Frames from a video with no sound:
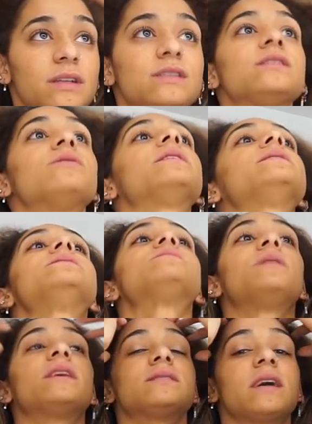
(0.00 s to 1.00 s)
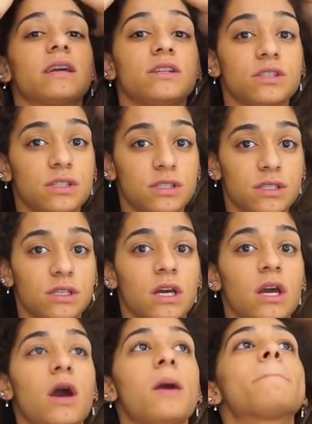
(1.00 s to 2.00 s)
it's so nice because I can just
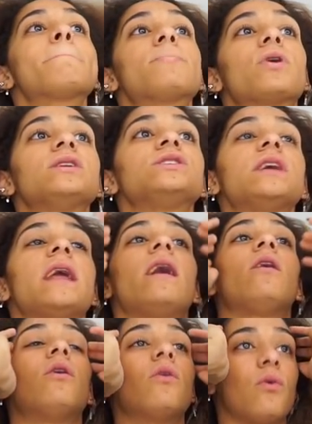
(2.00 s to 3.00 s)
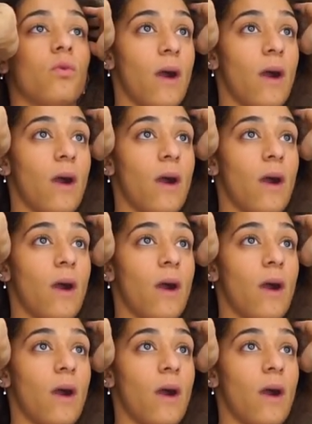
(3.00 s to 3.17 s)
brush it out.